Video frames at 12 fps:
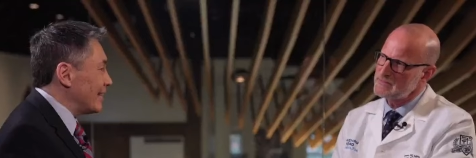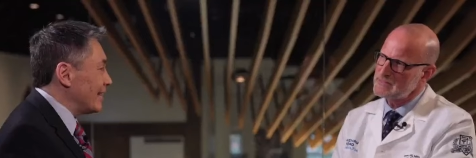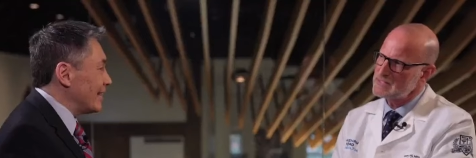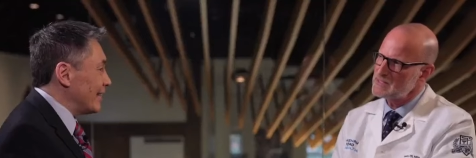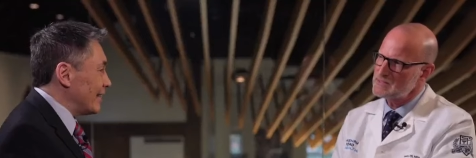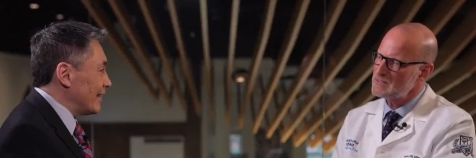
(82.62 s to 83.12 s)

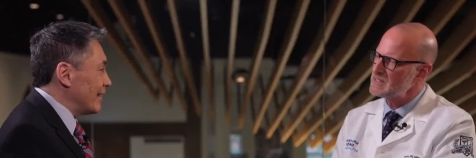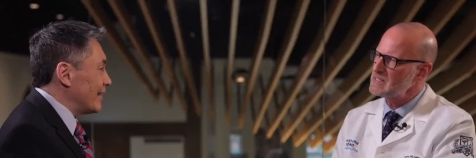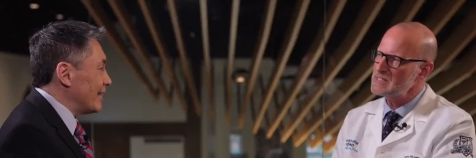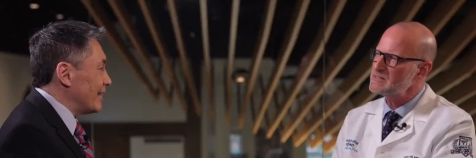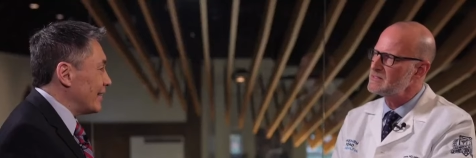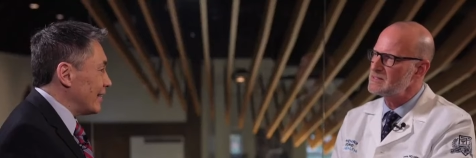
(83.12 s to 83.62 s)
Speaker 1: intensity
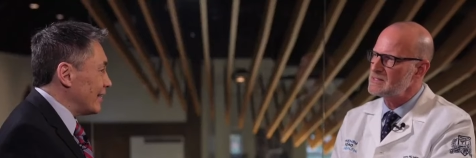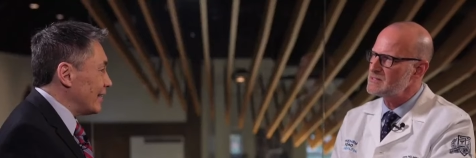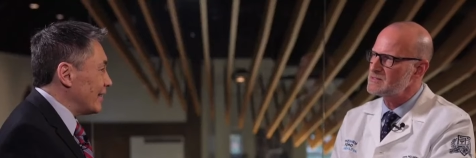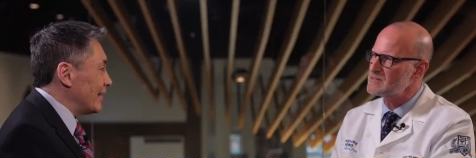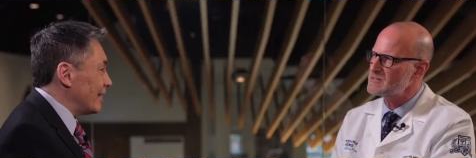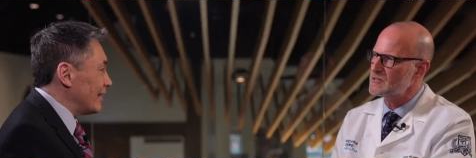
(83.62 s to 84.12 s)
isn't
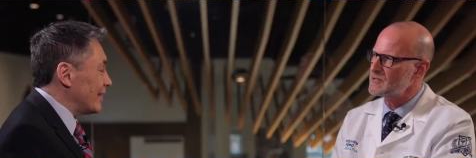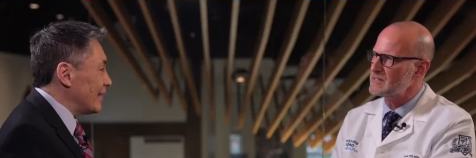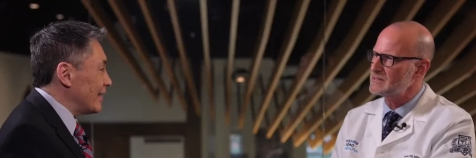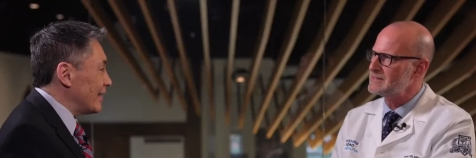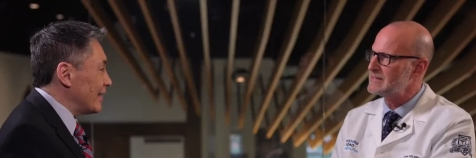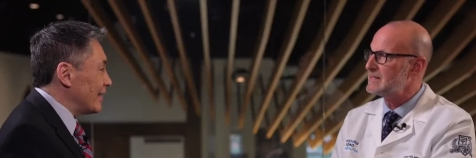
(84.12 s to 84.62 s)

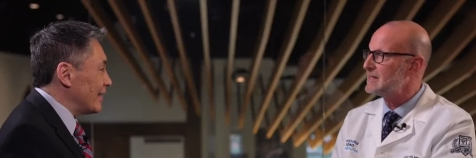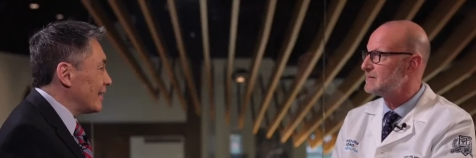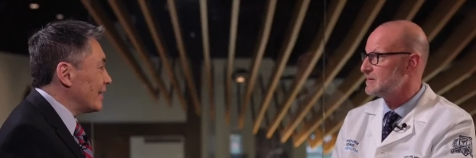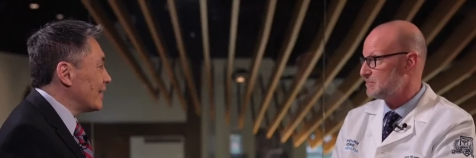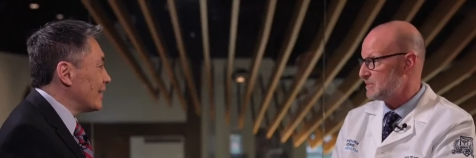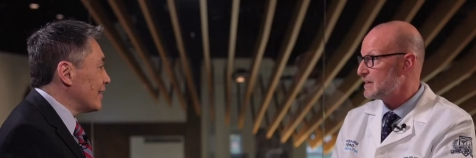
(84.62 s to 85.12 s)
necessary to
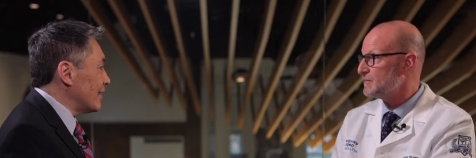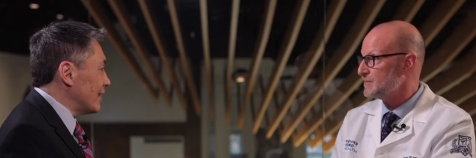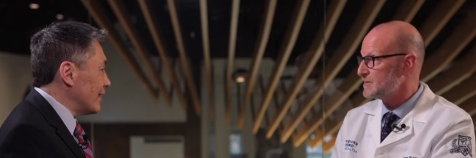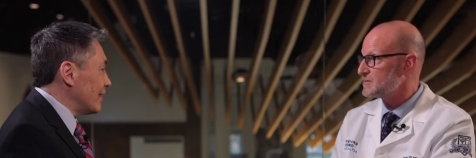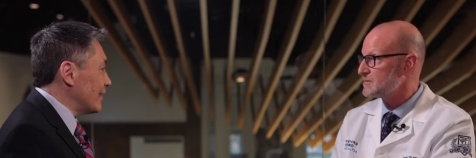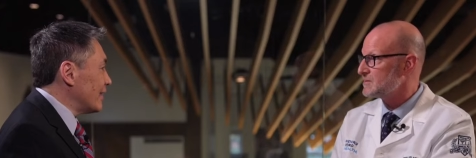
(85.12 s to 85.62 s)
get the
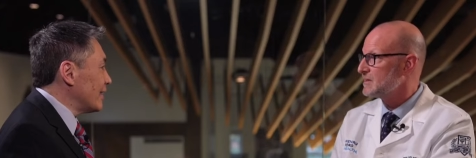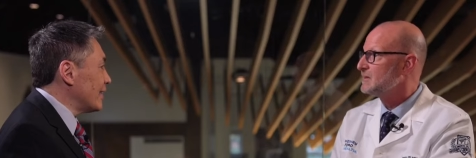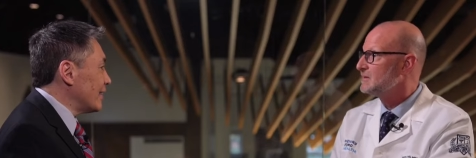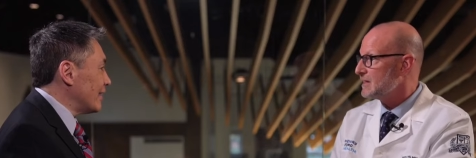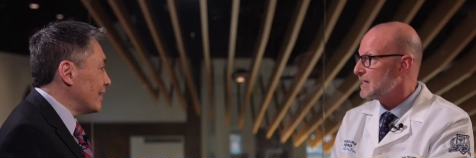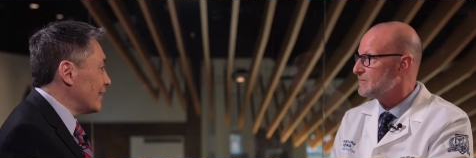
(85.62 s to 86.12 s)
benefits
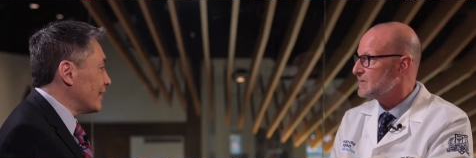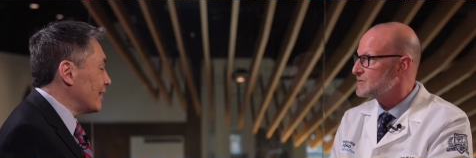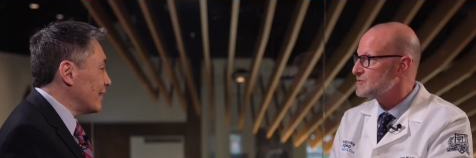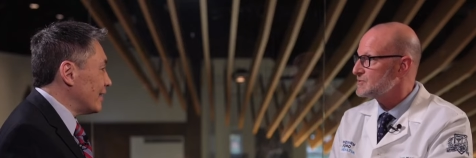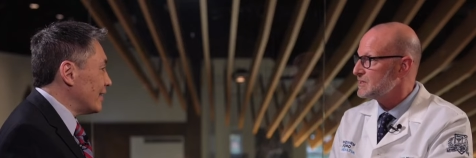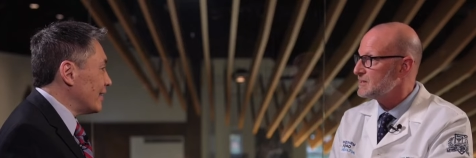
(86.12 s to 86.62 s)
out of
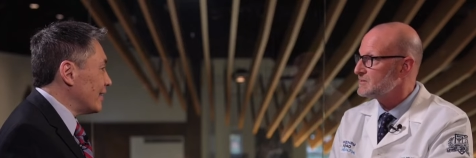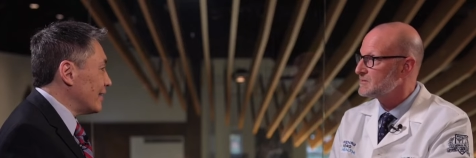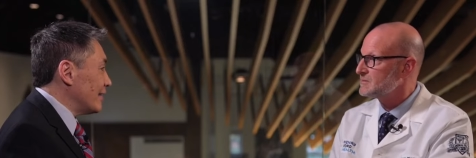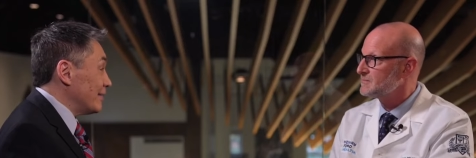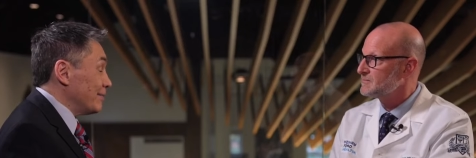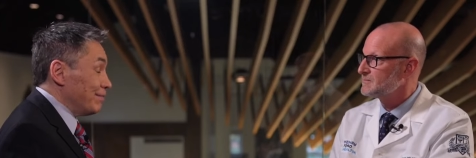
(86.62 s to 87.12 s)
exercise.
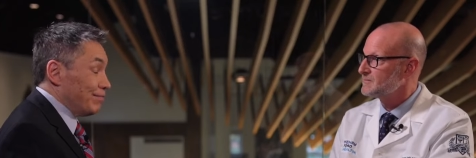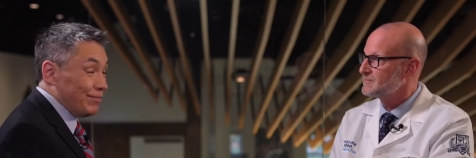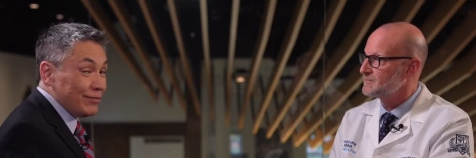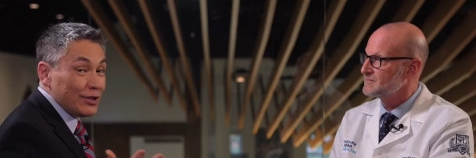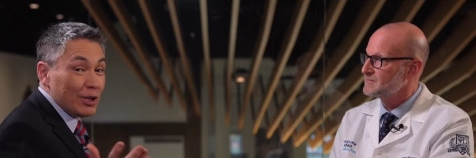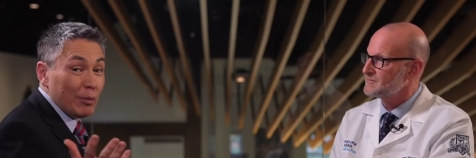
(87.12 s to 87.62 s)

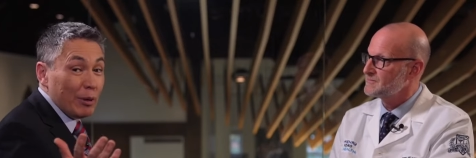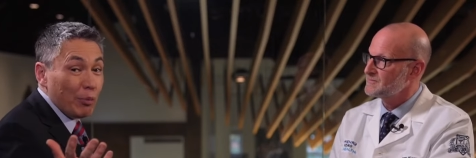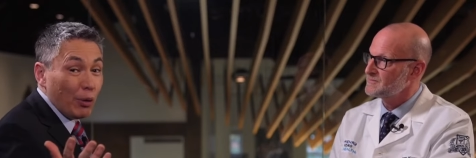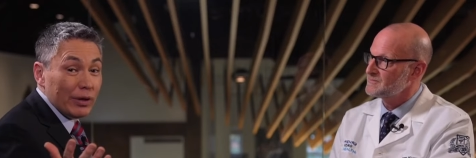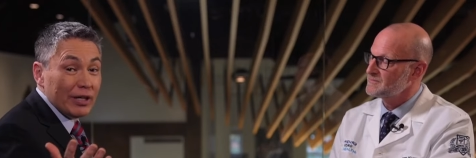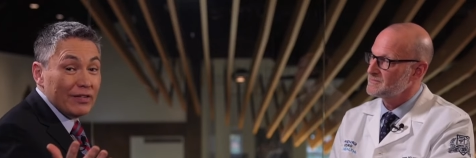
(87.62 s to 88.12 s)
Speaker 2: Some
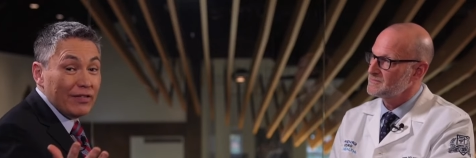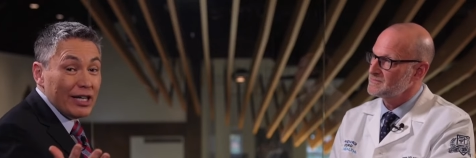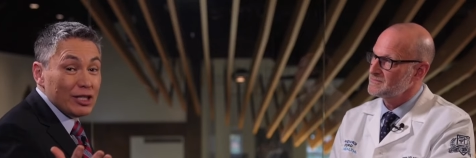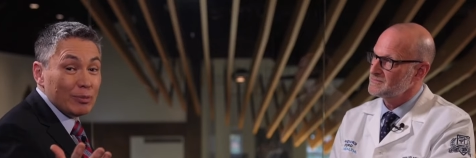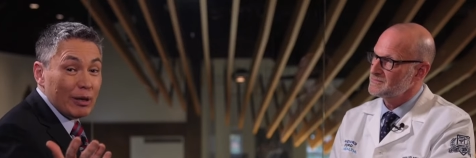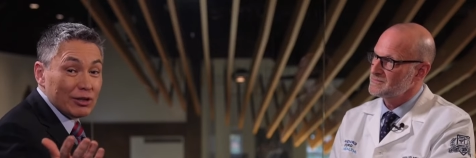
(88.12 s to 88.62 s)
important
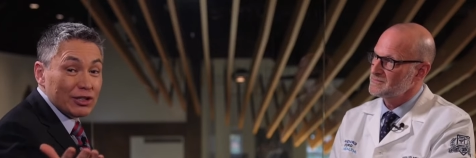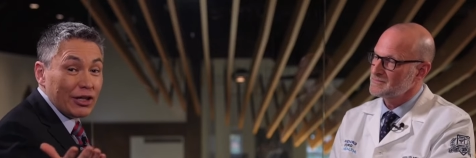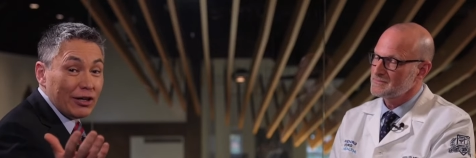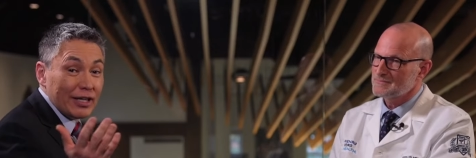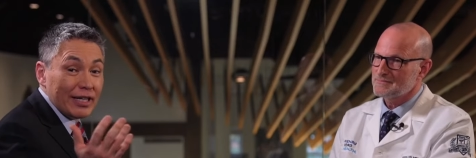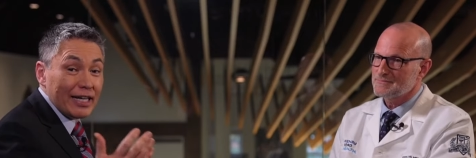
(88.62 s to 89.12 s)
advice about
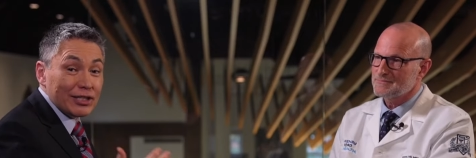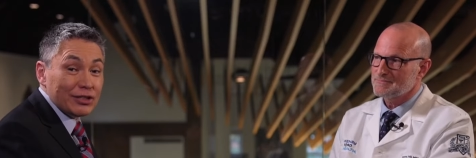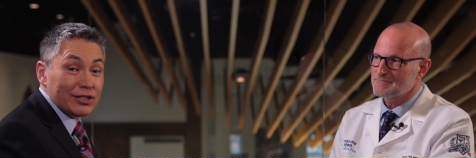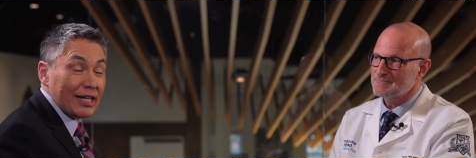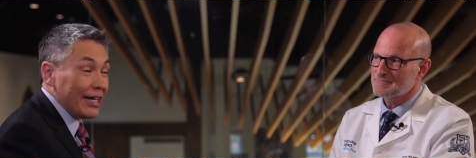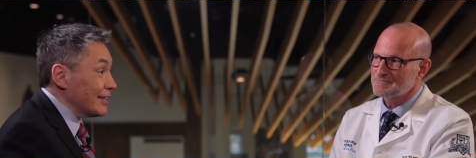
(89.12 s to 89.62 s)
starting
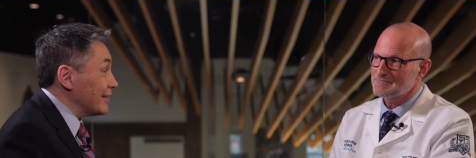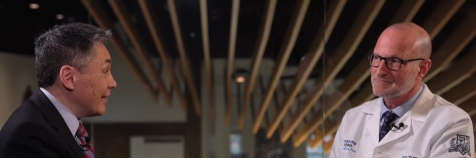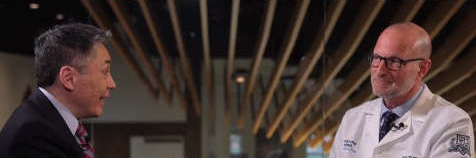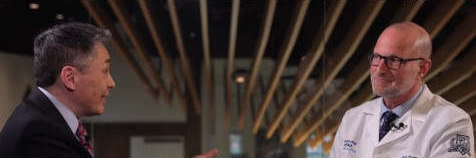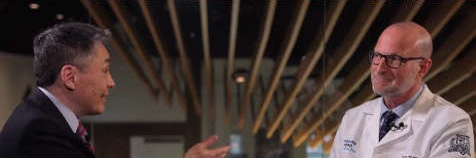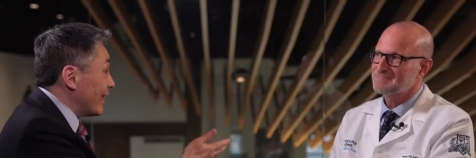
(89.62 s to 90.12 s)
exercise.
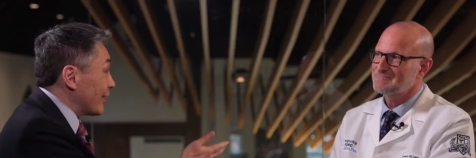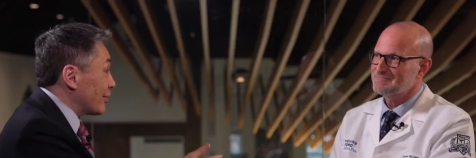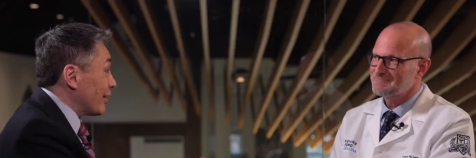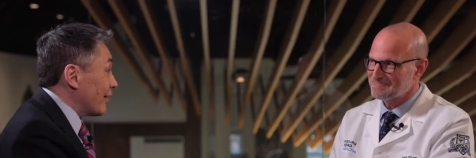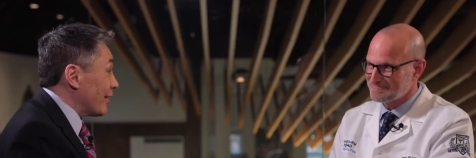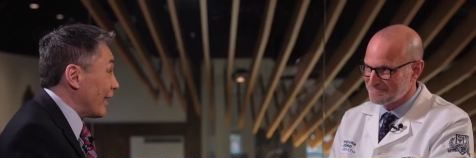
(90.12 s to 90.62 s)
Thanks,
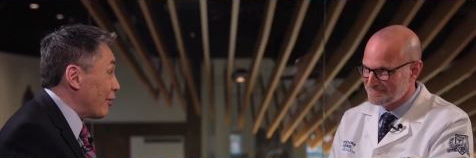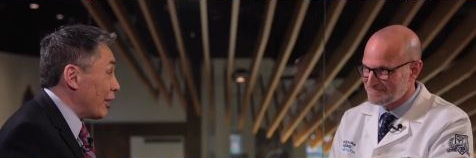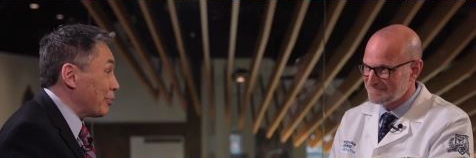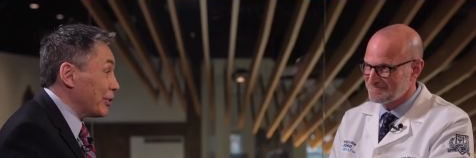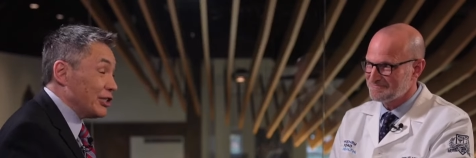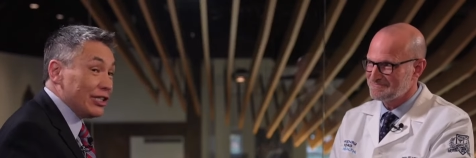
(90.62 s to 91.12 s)
Dr. Aronow. I
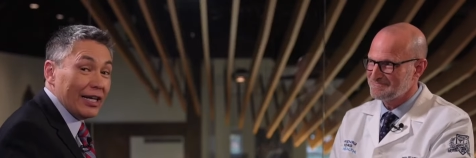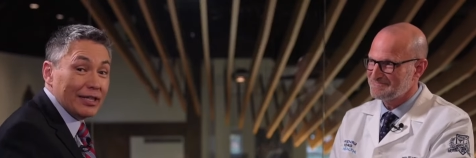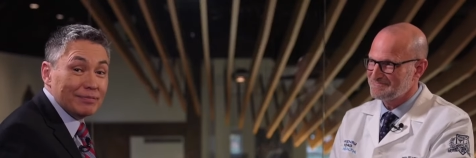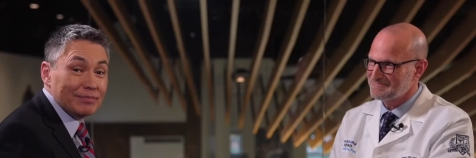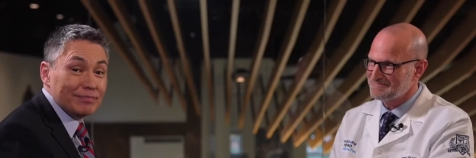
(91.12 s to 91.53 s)
appreciate it.